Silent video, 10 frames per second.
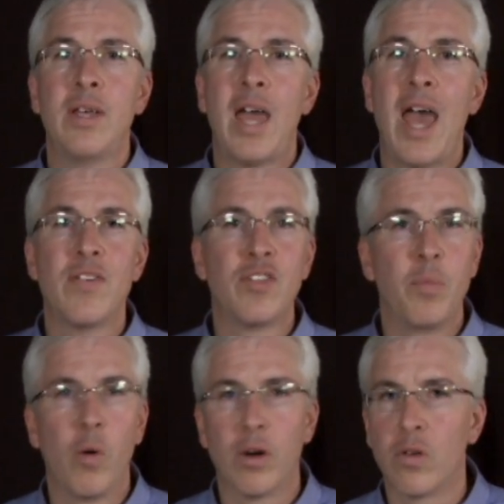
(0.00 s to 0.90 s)
have a
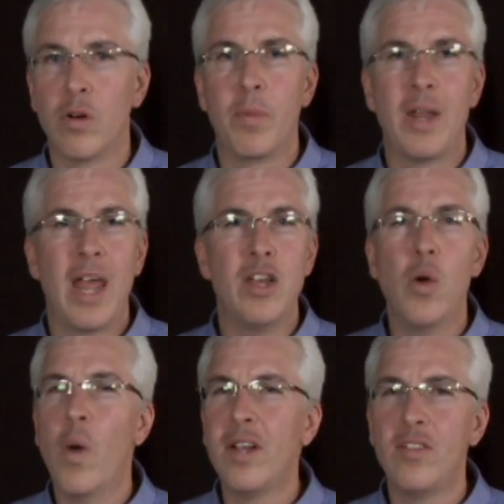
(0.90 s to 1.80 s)
support group and know
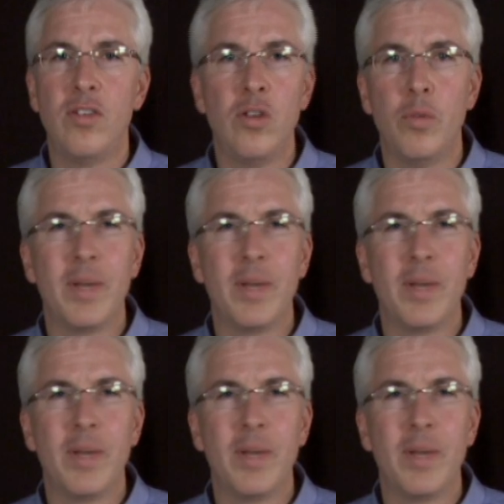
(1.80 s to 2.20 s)
what to do,